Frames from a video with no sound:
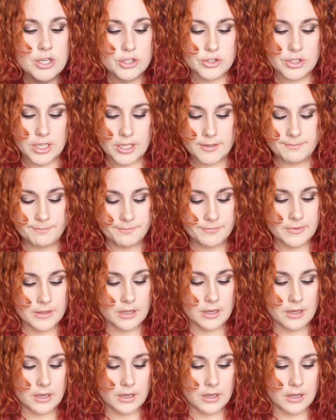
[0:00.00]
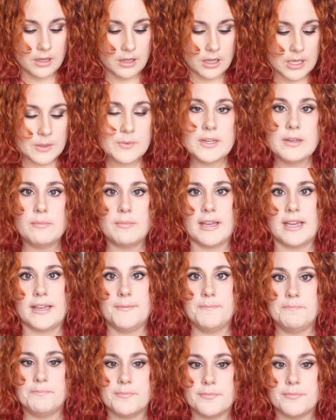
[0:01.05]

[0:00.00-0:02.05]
So I will admit,